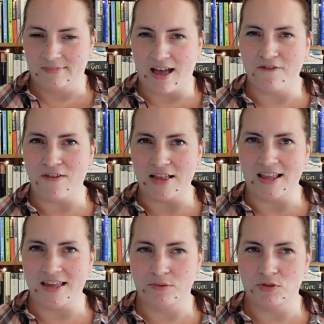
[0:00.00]
I felt
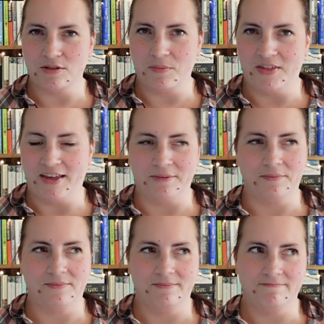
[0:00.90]
like there was something.
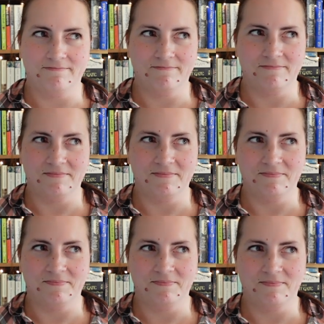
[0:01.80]

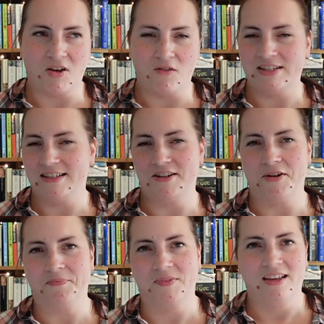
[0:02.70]
Obviously
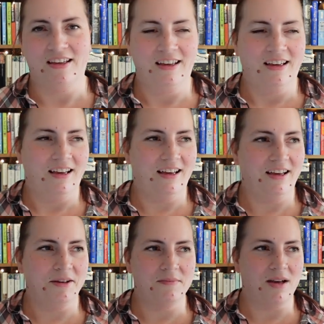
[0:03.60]
not.
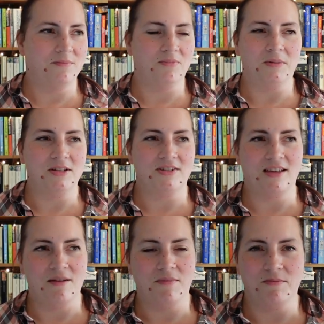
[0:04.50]
I'm probably just
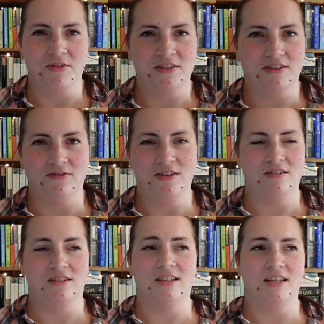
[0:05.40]
getting my mum's
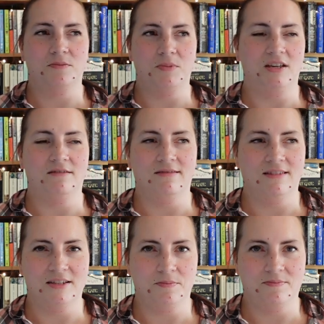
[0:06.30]
confused because it's
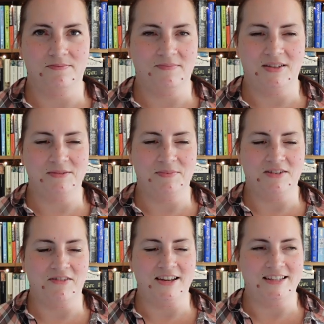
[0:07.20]

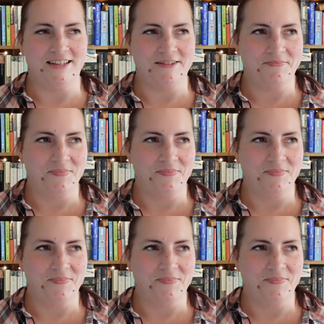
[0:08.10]
been crazy.